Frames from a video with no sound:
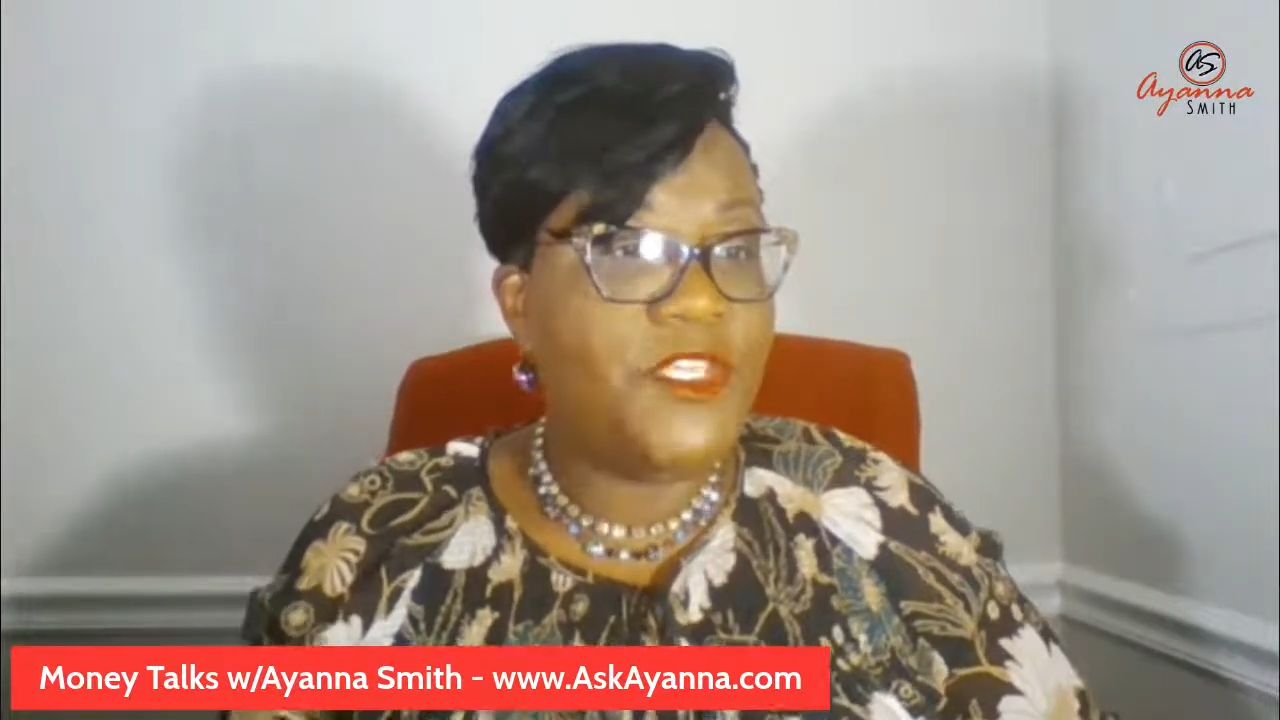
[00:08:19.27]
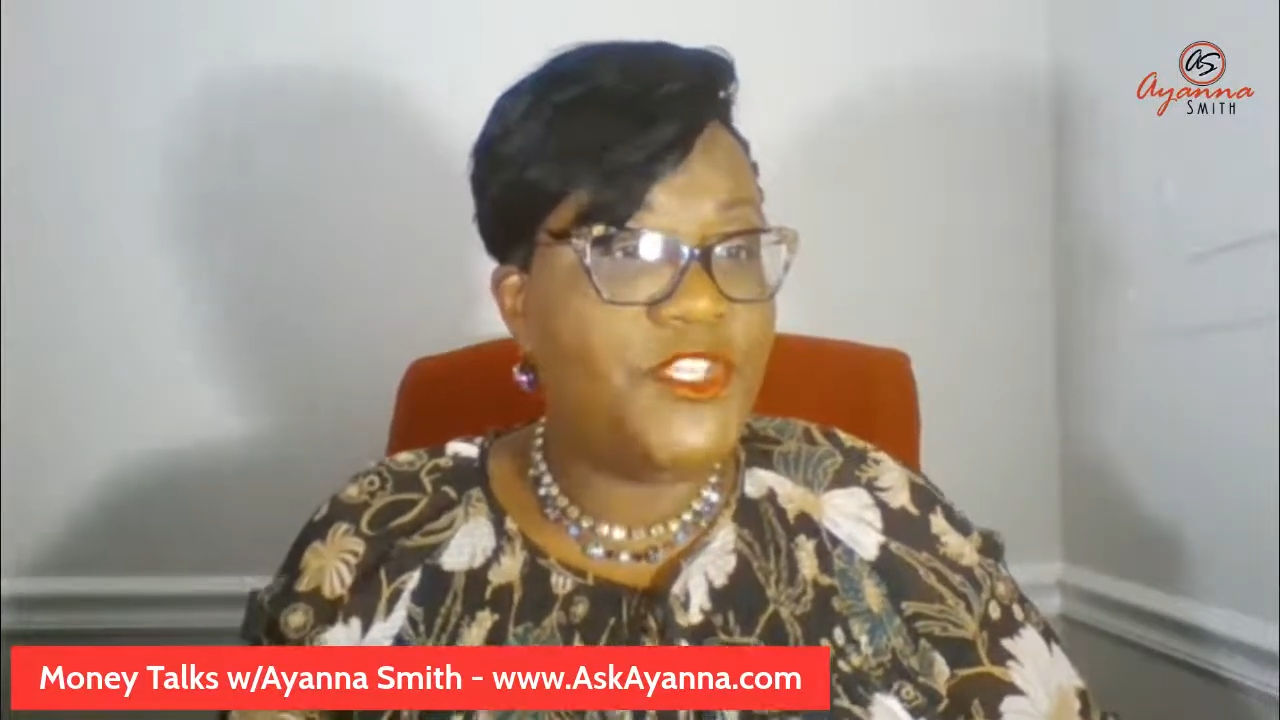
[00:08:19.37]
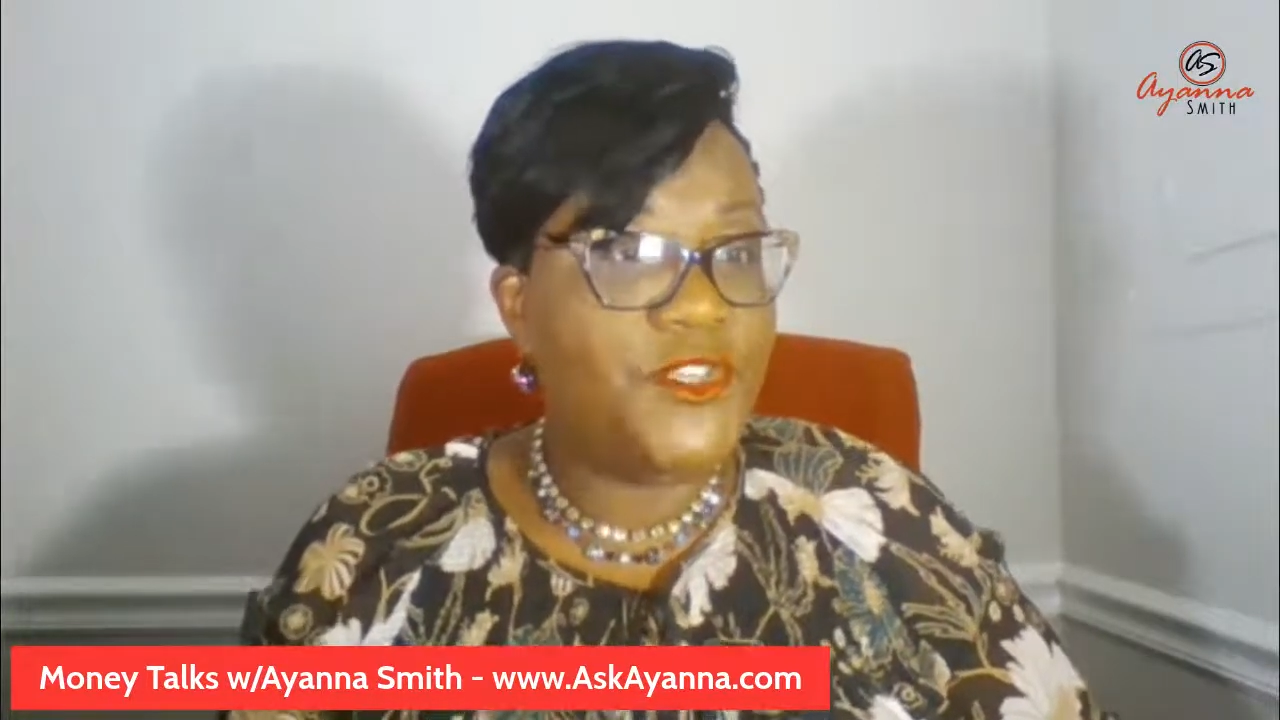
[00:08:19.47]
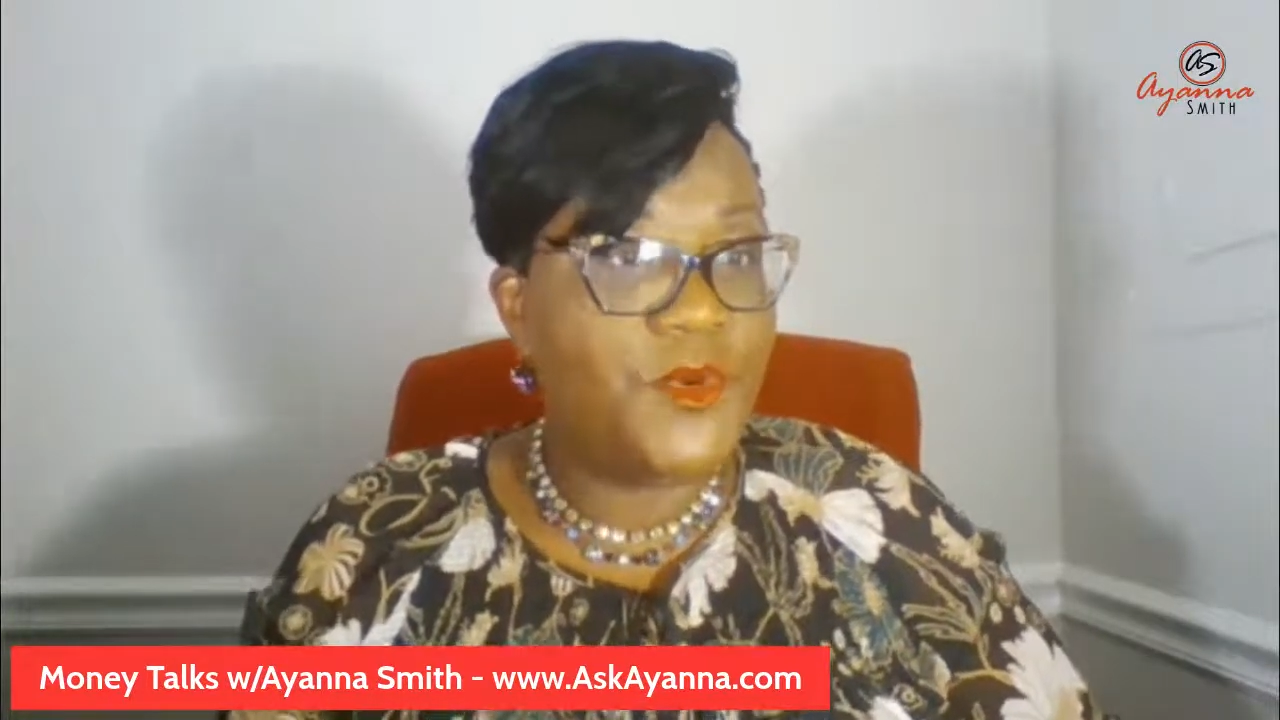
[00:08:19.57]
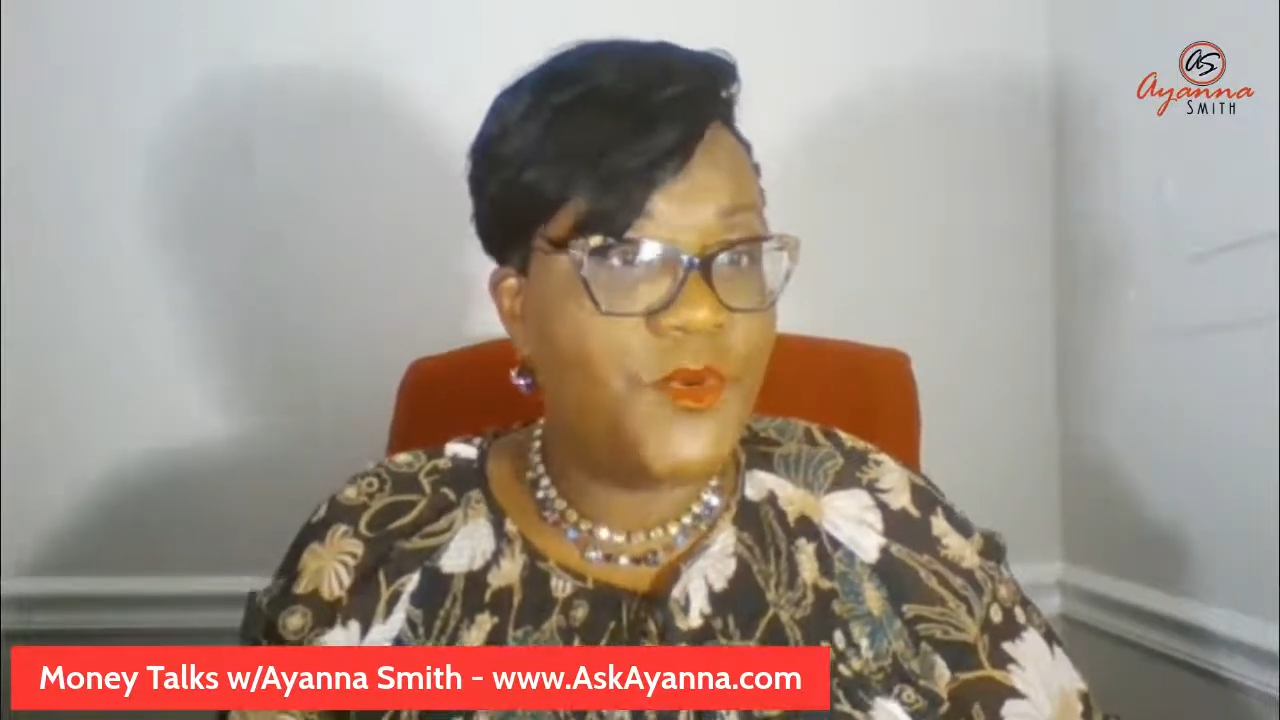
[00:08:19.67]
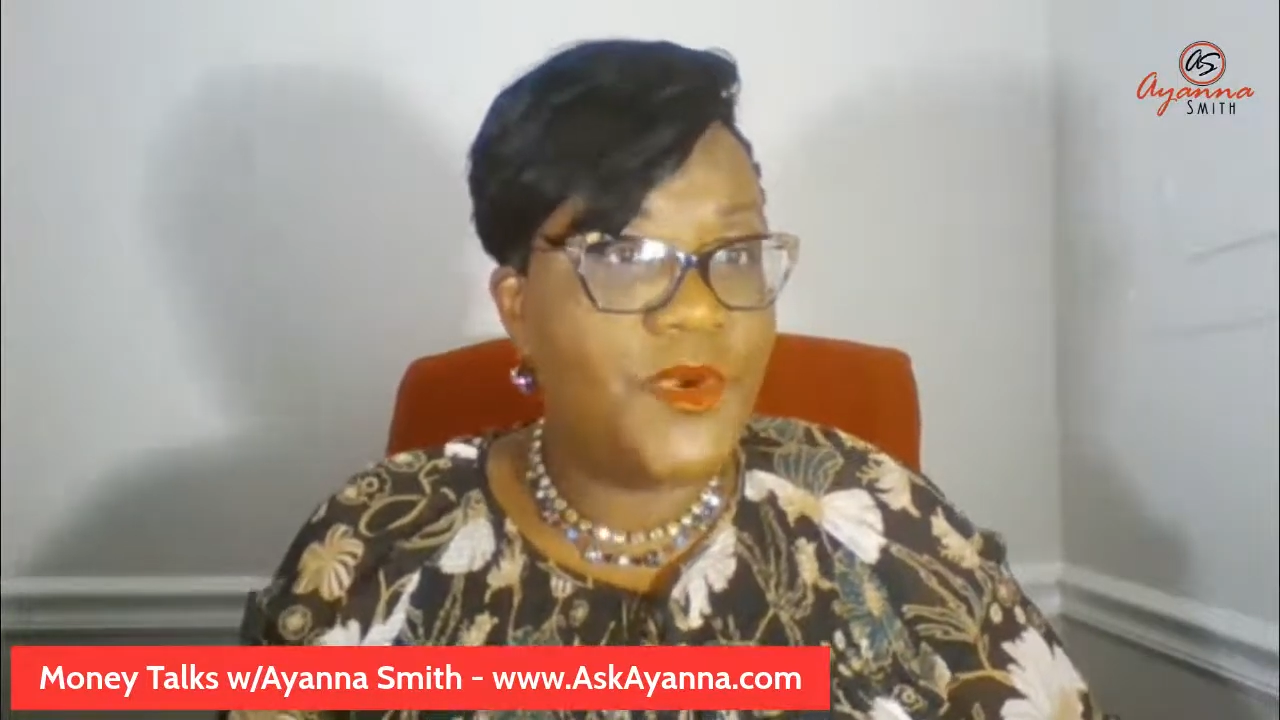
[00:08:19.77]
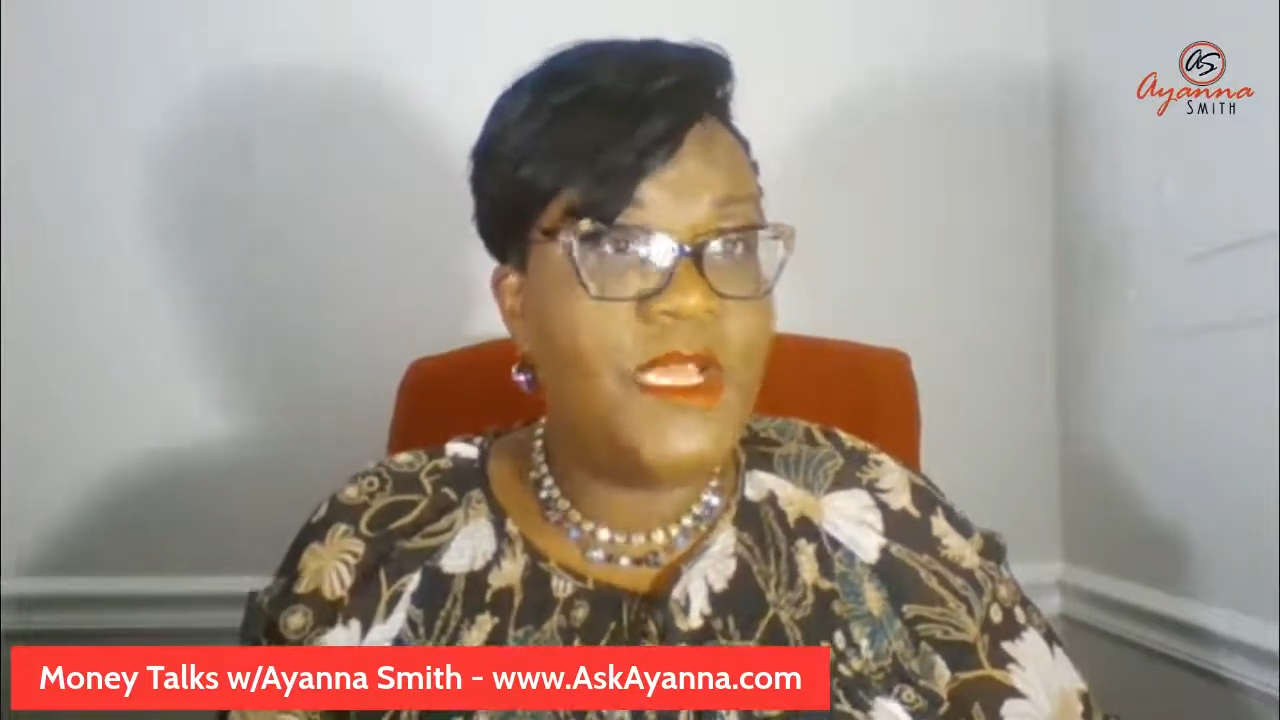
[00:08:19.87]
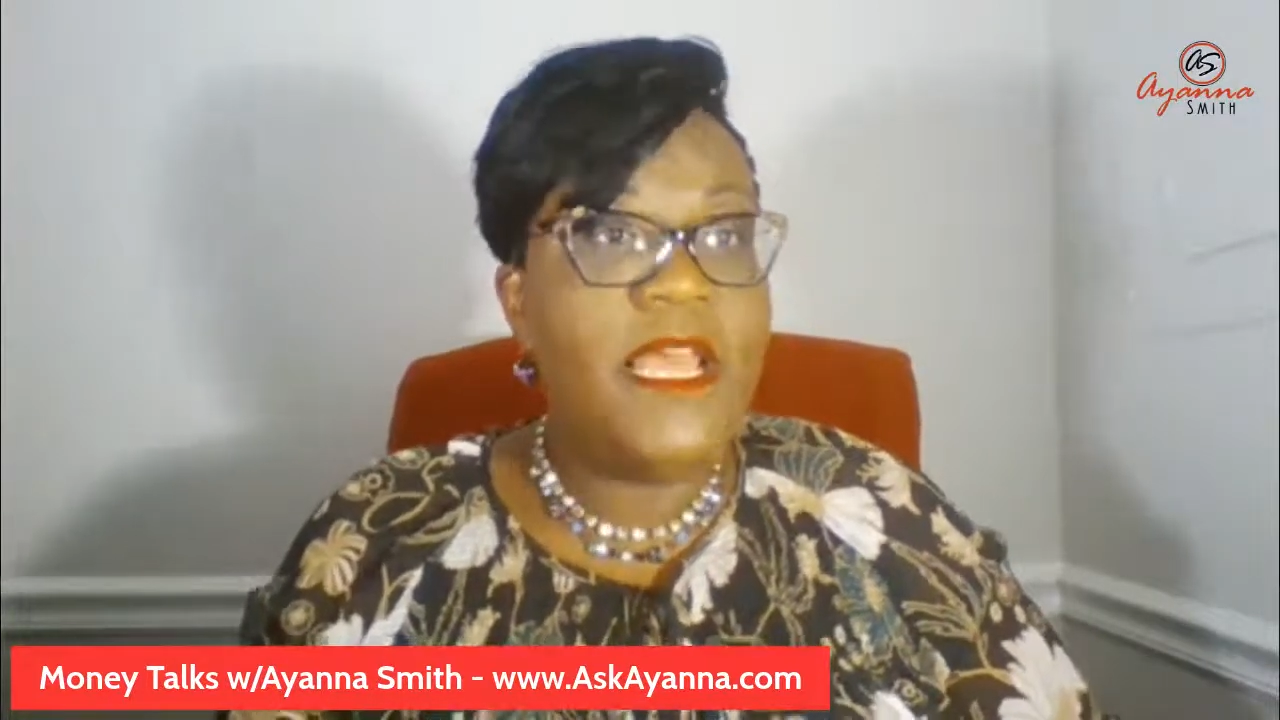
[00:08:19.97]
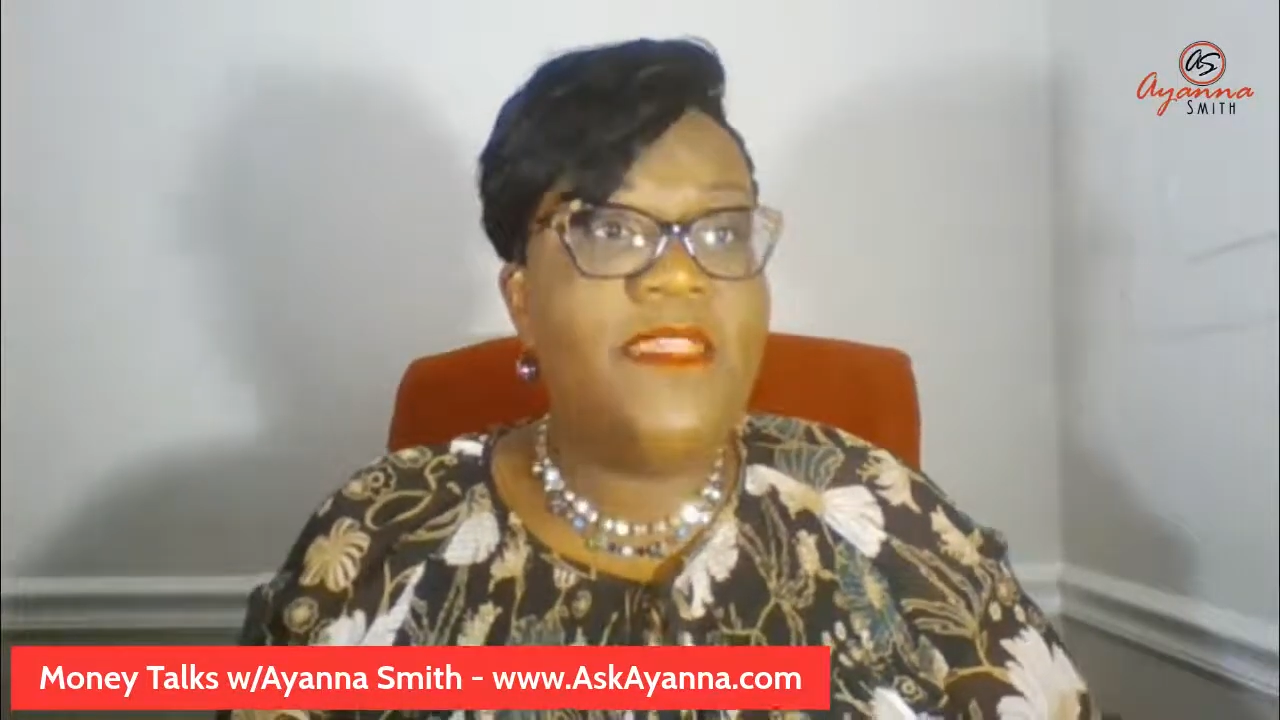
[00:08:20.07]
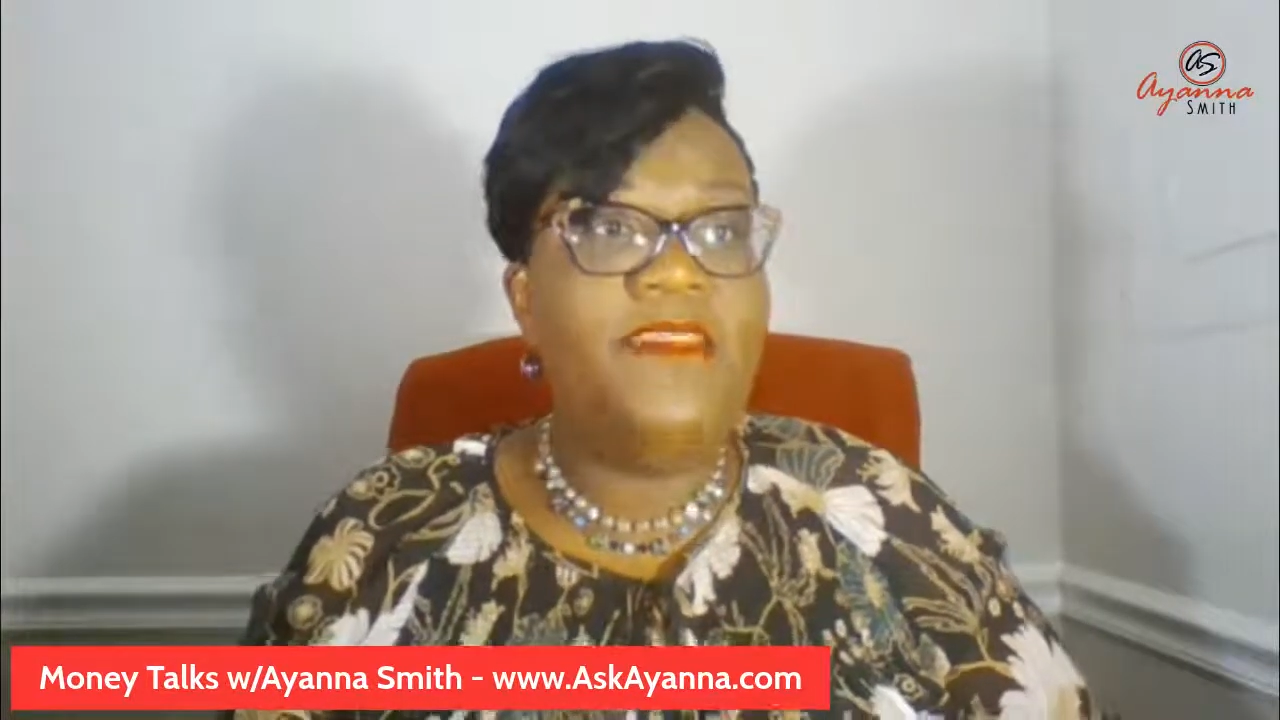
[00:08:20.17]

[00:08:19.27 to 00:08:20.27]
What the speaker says: sure